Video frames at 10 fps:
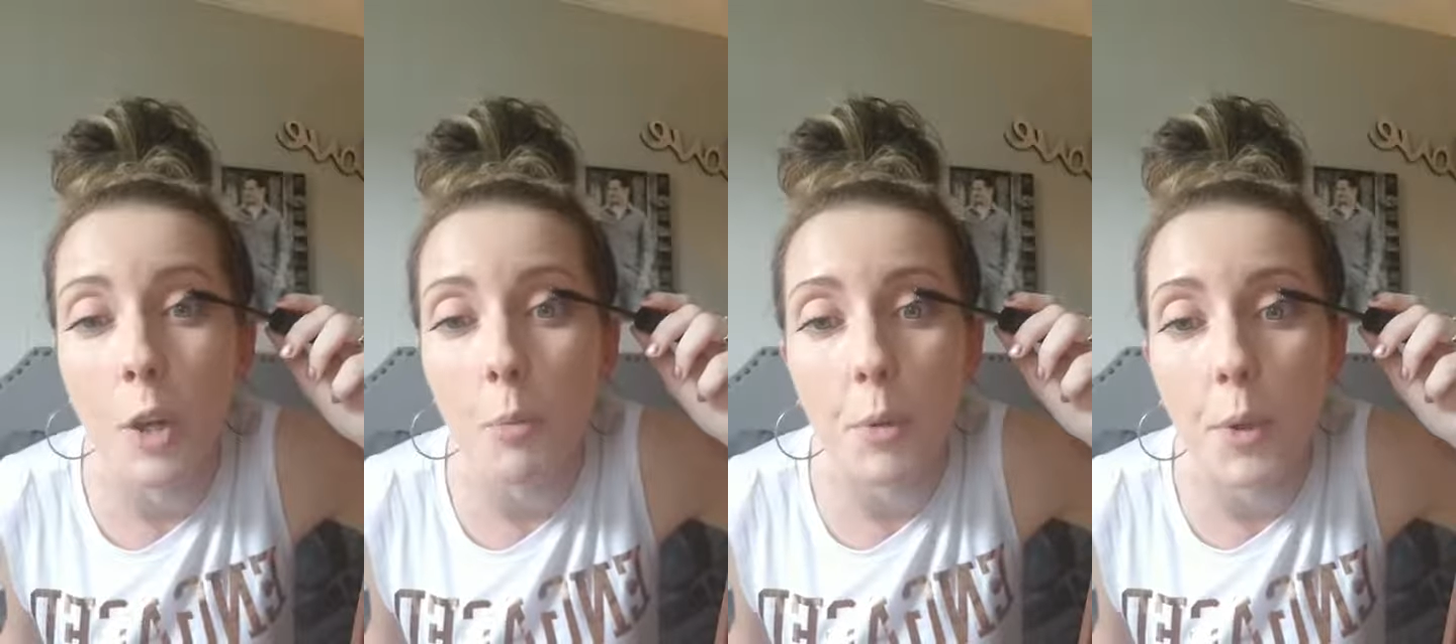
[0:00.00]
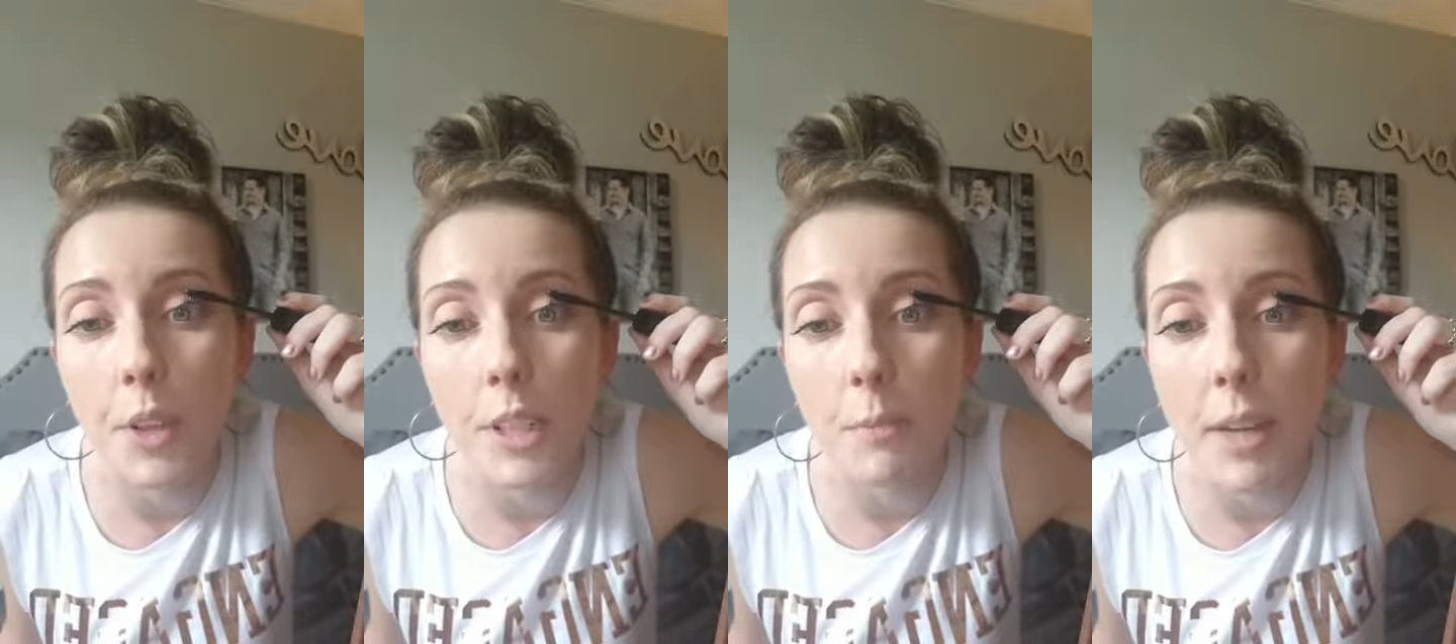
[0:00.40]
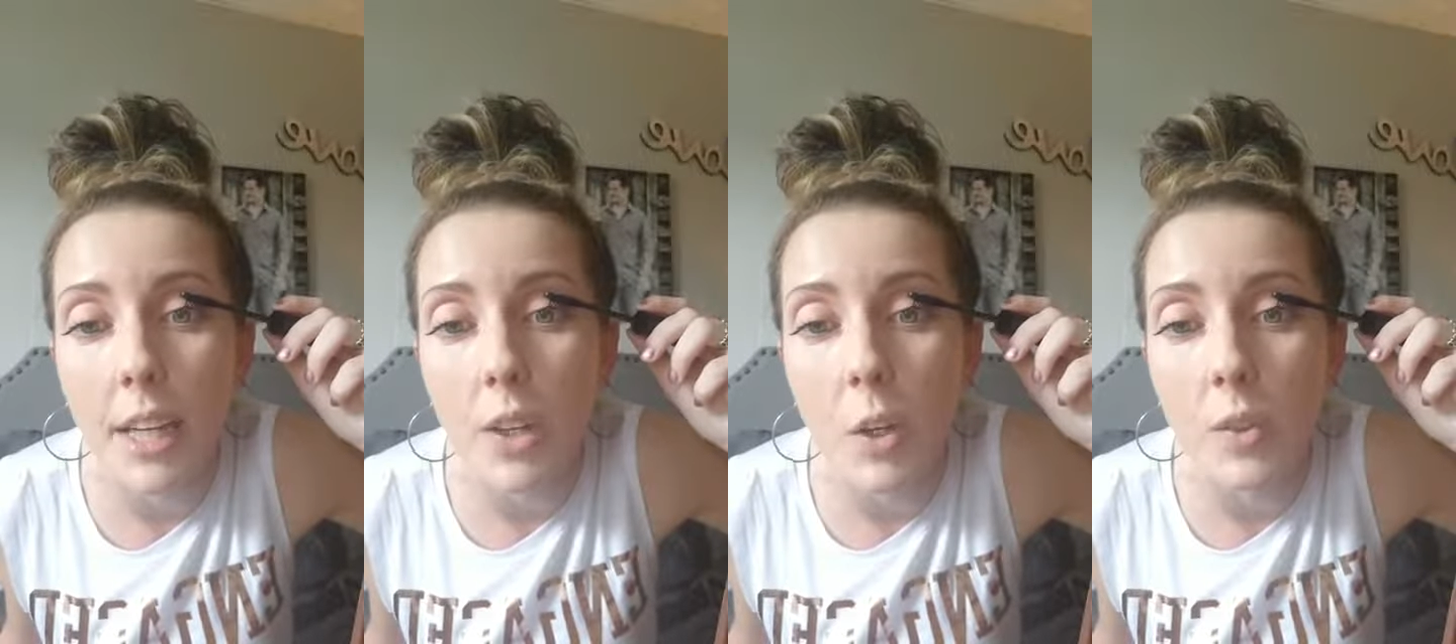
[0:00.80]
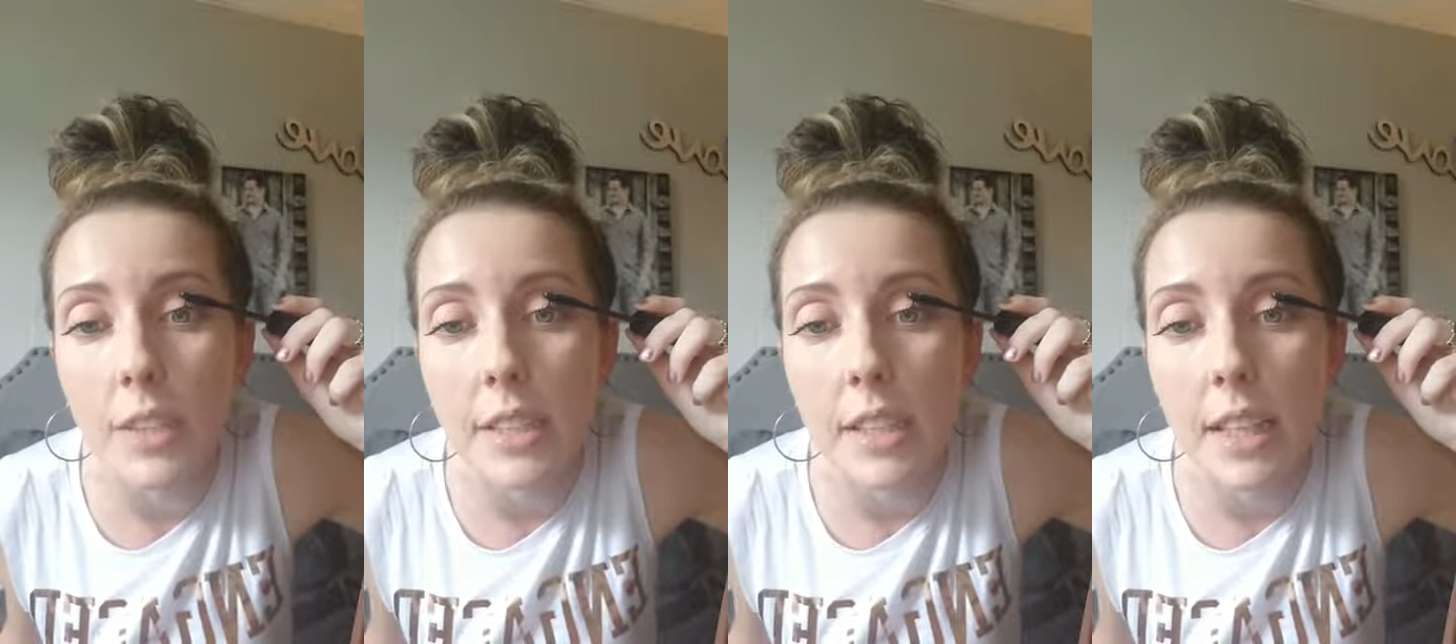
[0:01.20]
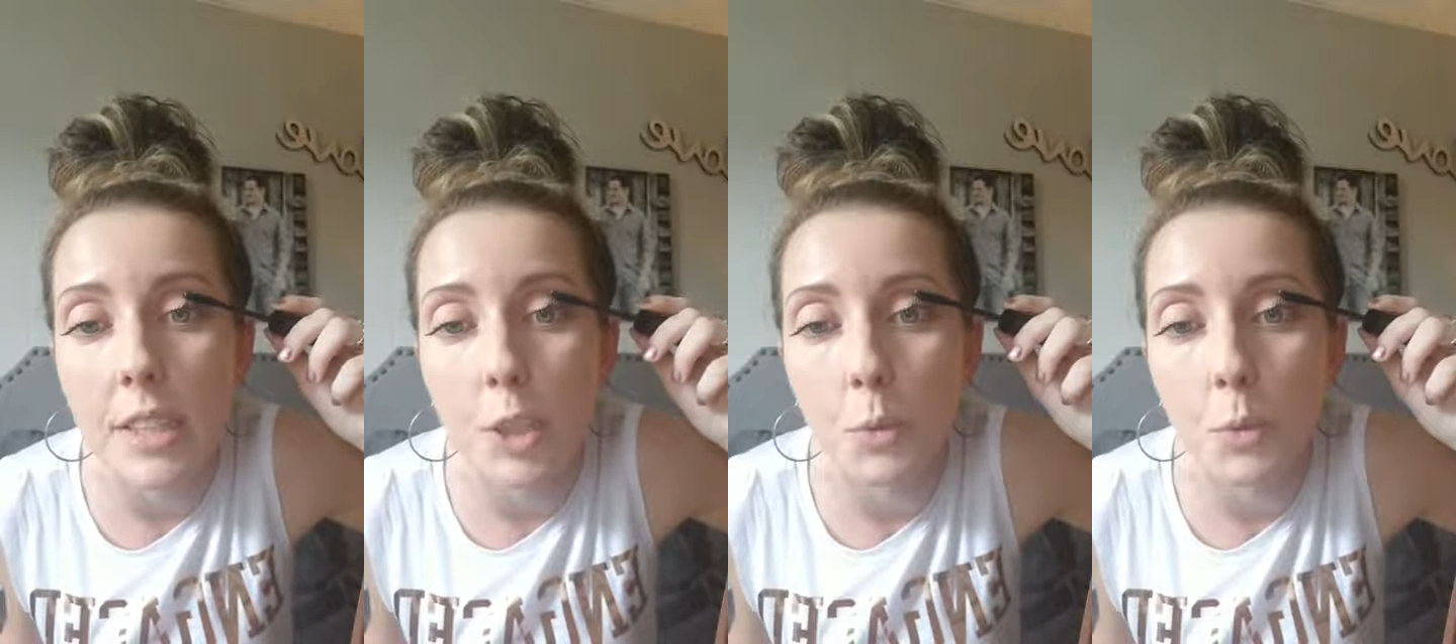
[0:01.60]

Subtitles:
put on as many coats as you